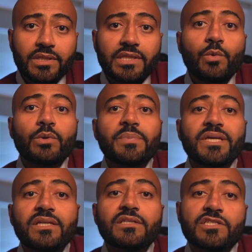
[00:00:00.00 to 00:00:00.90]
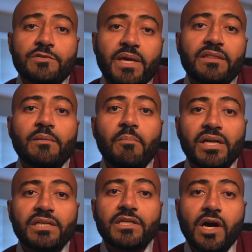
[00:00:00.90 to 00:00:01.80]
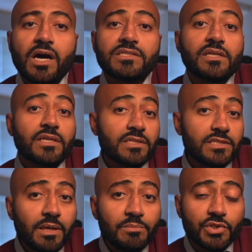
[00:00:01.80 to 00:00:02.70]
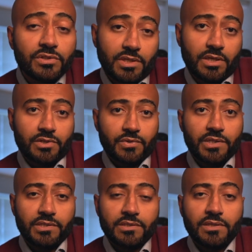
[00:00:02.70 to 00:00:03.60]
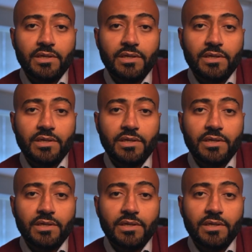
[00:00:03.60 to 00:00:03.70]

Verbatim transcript: they will begin to spend the money, causing consumption to increase.